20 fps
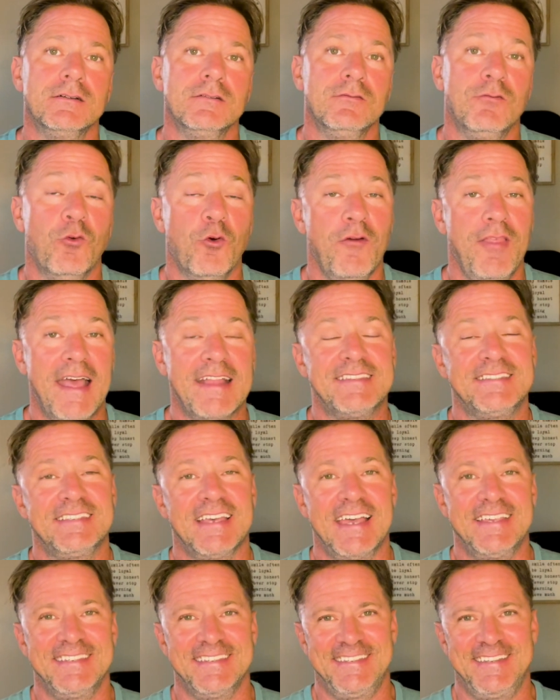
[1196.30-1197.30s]
for that
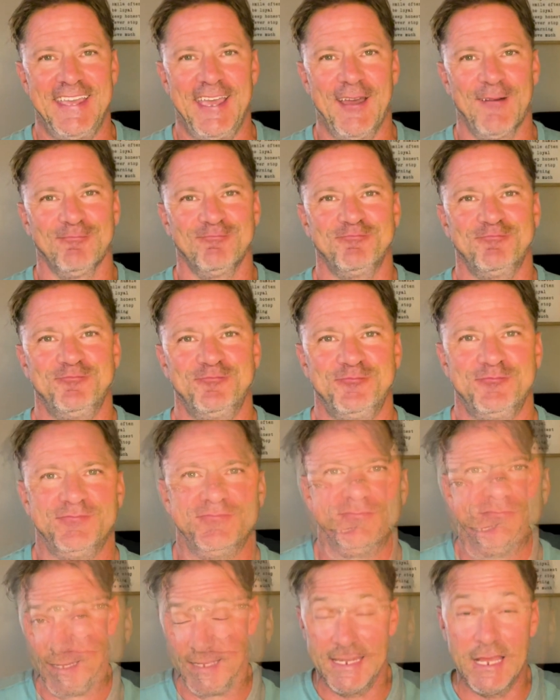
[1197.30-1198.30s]
size of town.
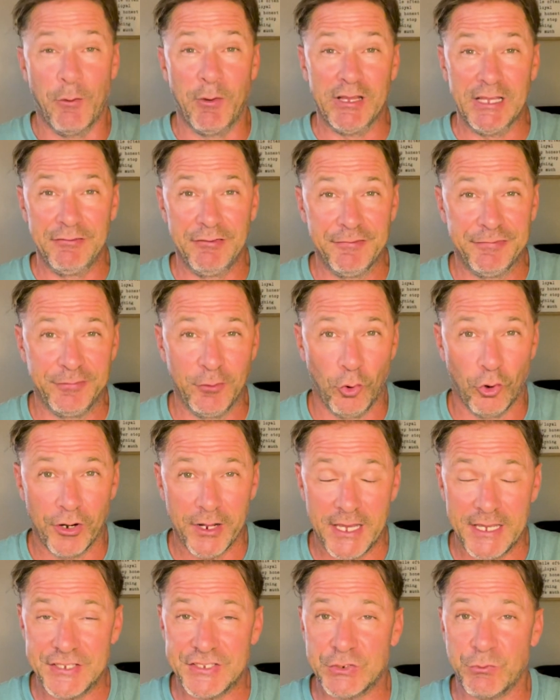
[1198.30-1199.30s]
Now, we live in
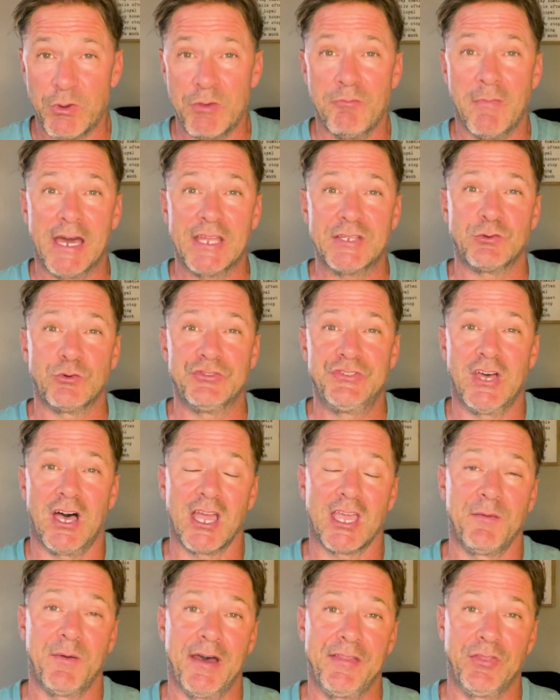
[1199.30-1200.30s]
Florida, so we might as well
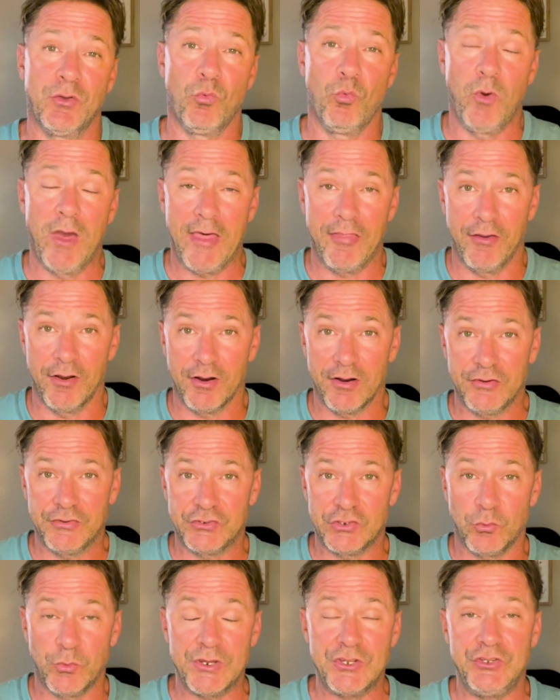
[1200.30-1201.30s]
talk about the weather.
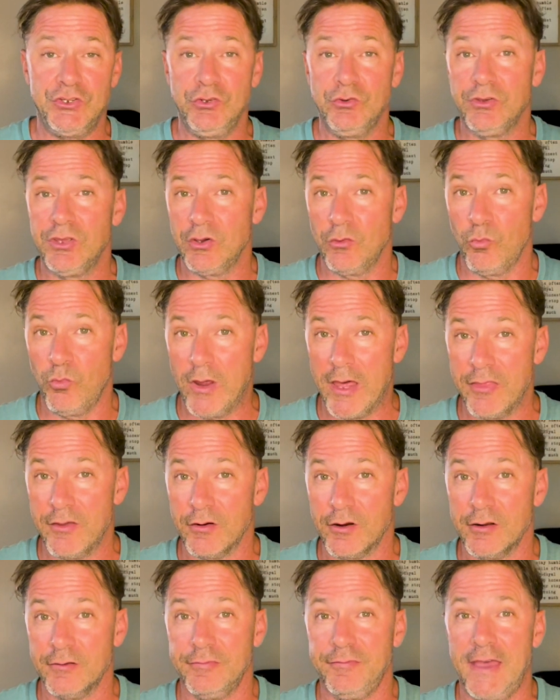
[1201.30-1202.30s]
So we do get
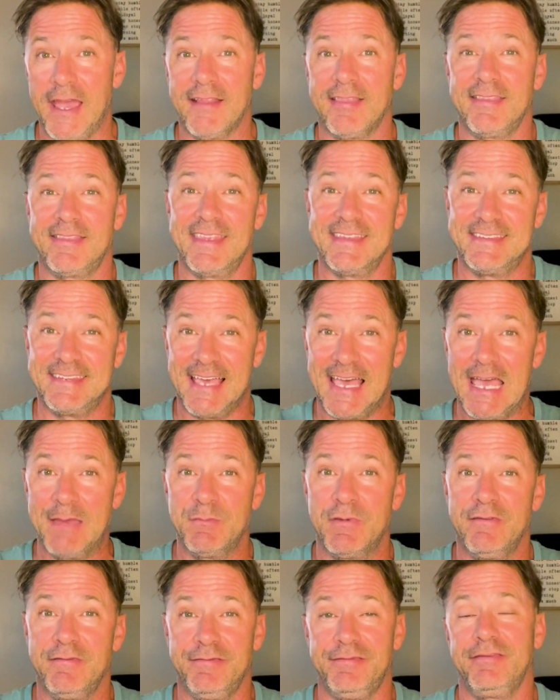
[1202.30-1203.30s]
weather. In fact, at the time
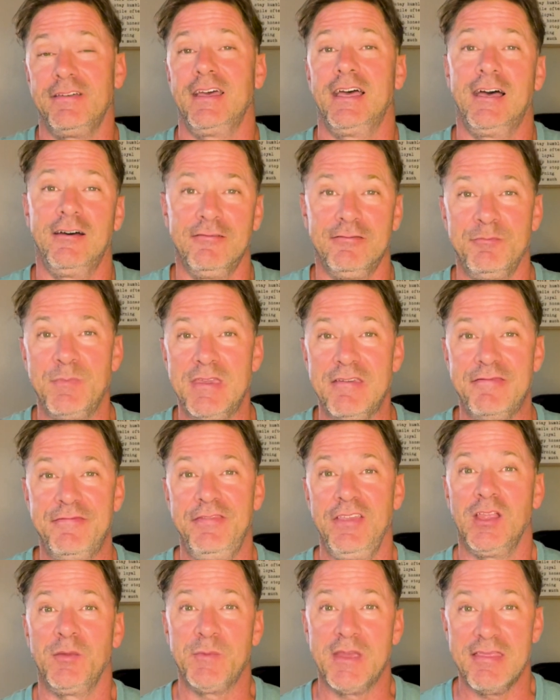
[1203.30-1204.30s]
of me
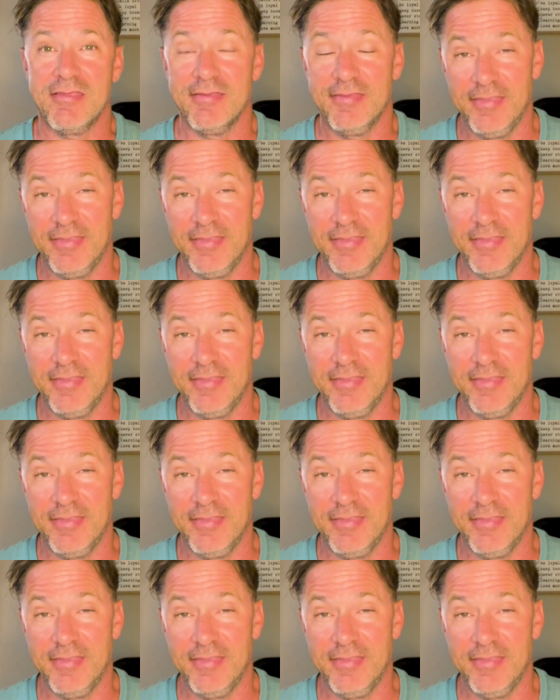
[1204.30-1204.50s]
filming